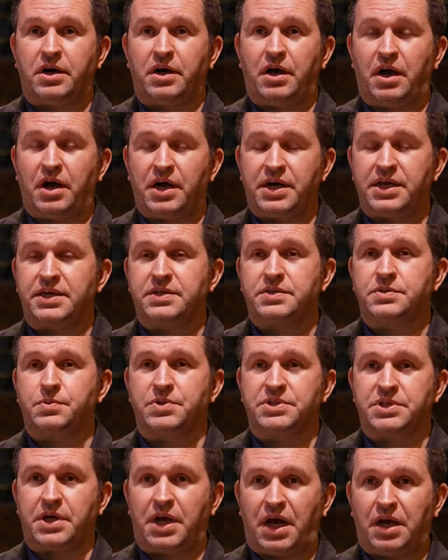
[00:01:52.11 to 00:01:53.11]
audience
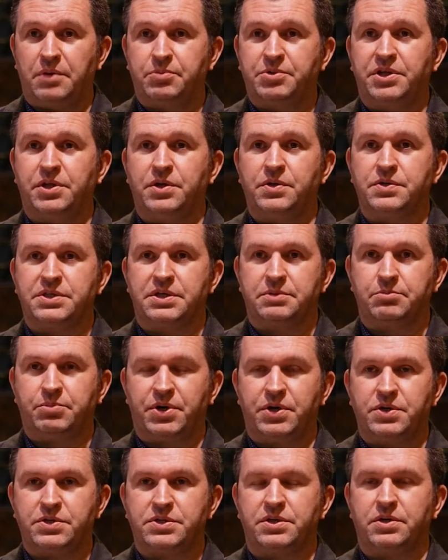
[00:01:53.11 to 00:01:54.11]
was up close and
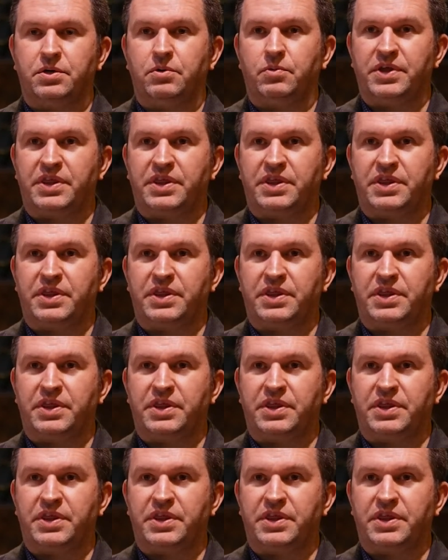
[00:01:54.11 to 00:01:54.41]
personal with